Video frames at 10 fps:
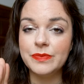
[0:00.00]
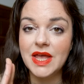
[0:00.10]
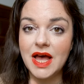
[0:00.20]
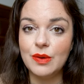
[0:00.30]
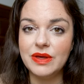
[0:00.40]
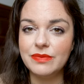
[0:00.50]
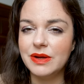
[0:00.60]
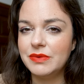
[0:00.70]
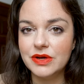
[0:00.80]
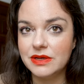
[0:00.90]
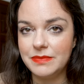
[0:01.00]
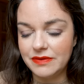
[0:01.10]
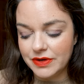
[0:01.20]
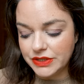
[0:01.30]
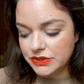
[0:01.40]
However, I'm not going to be
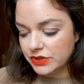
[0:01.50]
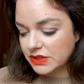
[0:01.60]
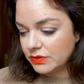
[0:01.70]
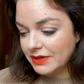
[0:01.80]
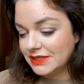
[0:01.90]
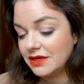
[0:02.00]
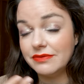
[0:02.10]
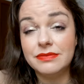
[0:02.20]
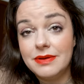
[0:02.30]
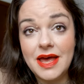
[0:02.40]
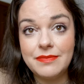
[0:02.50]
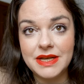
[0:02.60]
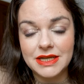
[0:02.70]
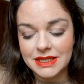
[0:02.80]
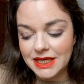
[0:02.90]
very strict with myself
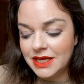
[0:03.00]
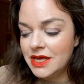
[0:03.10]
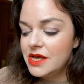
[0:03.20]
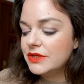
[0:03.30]
evidently.